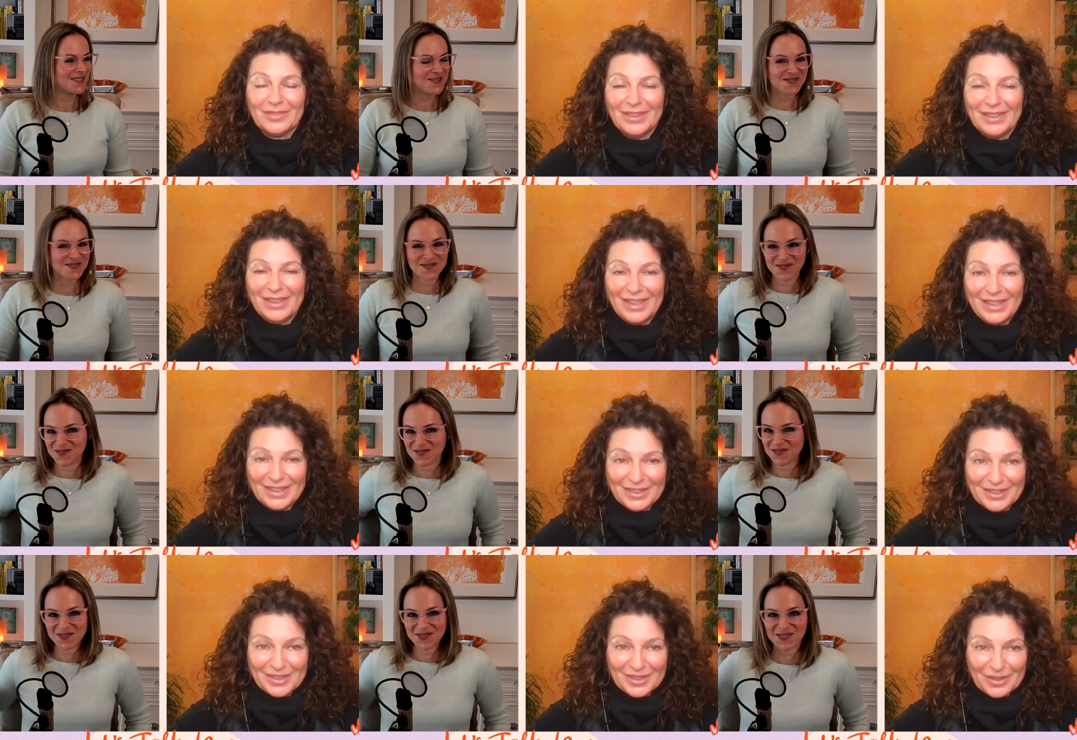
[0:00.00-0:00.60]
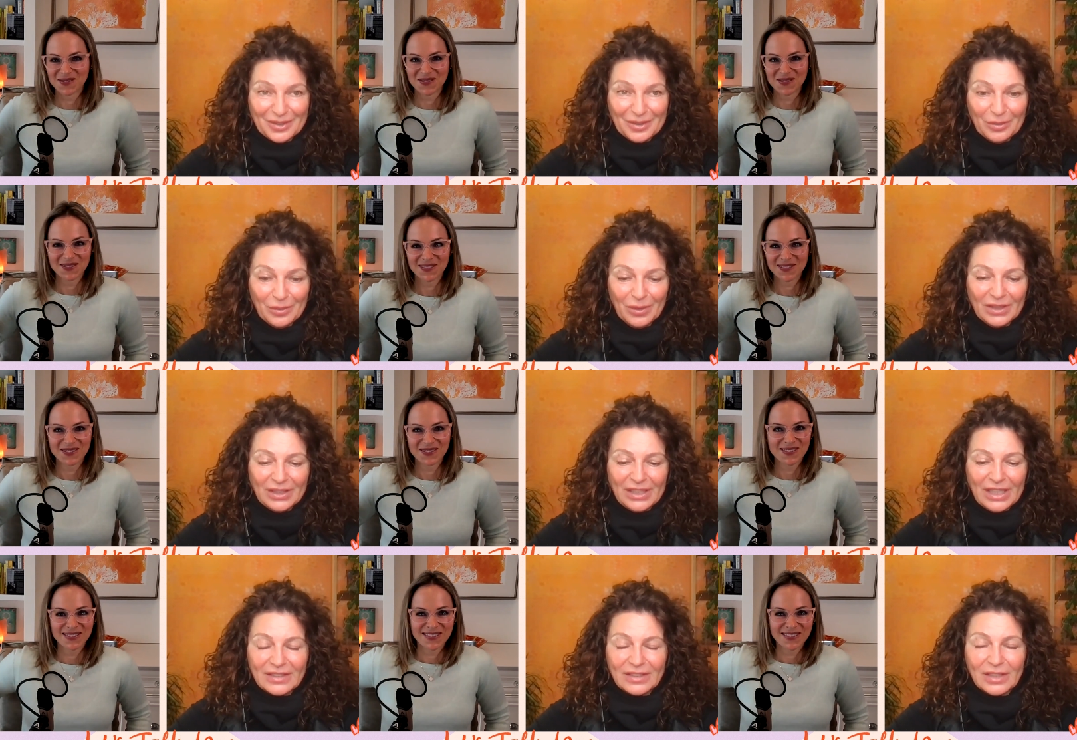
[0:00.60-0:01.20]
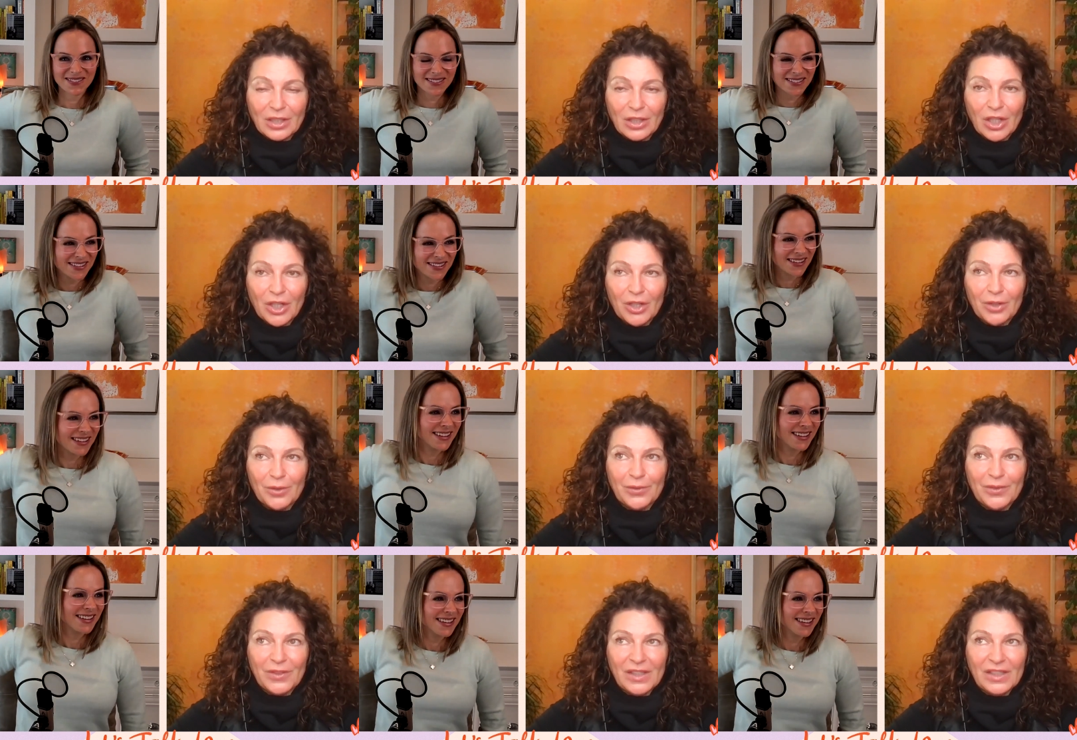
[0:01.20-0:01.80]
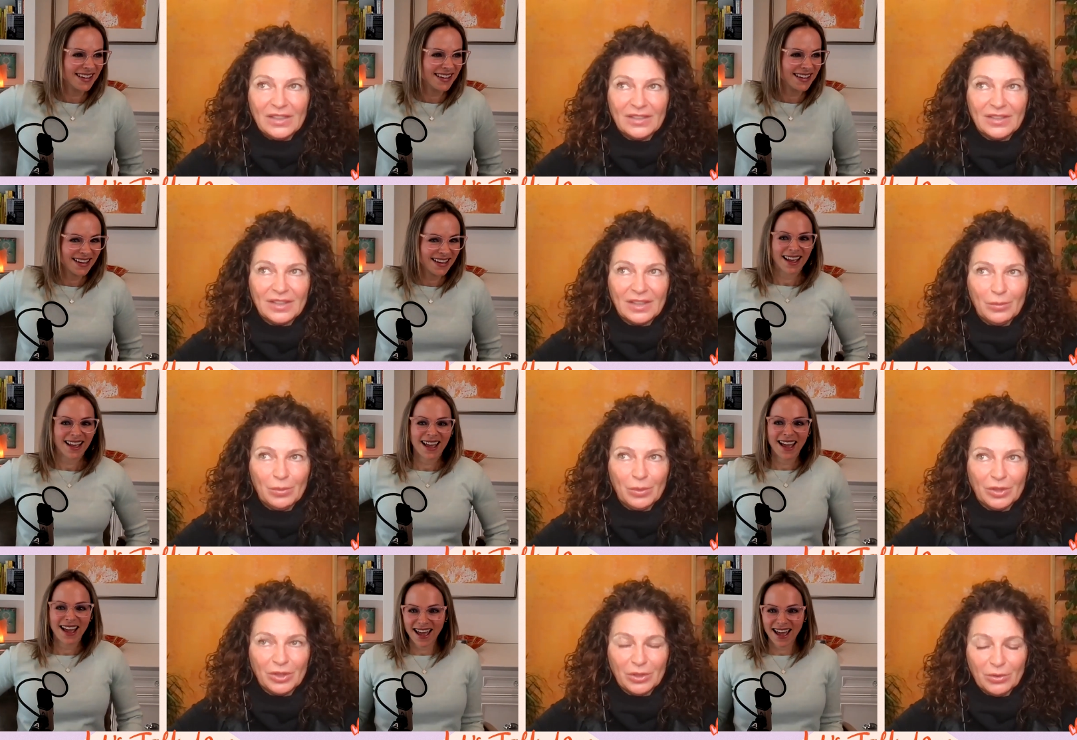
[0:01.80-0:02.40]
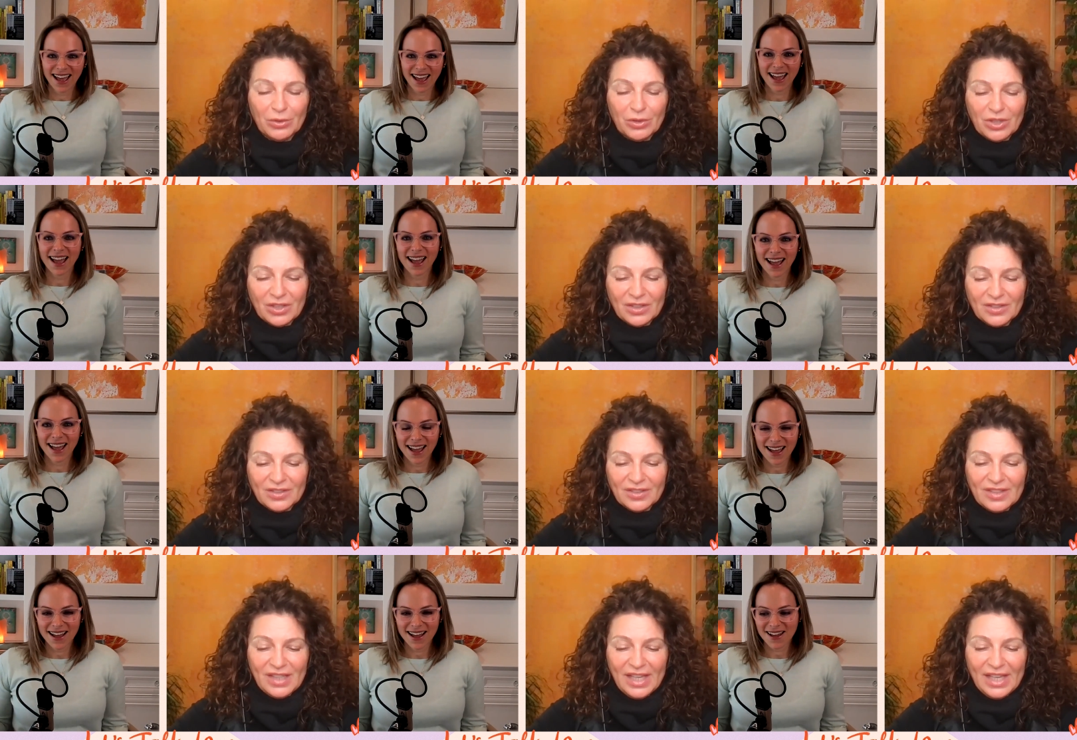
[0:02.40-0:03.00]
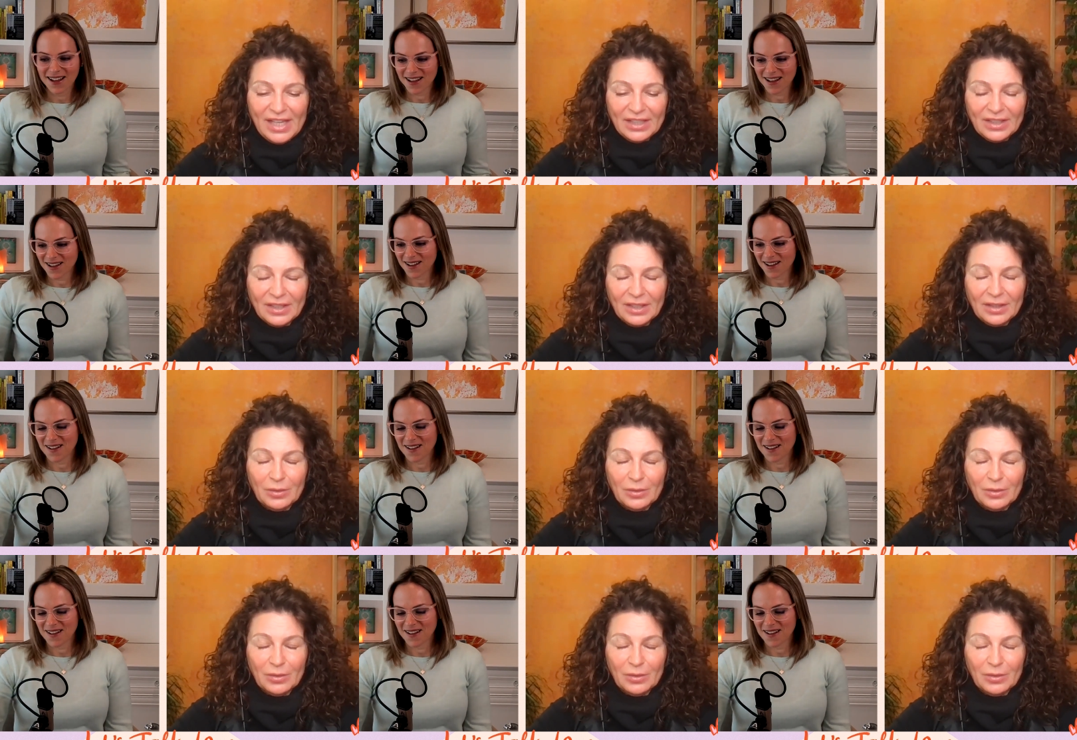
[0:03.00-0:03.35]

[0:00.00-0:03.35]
Speaker 1: yes. Well, there's a lot of things in what you just said.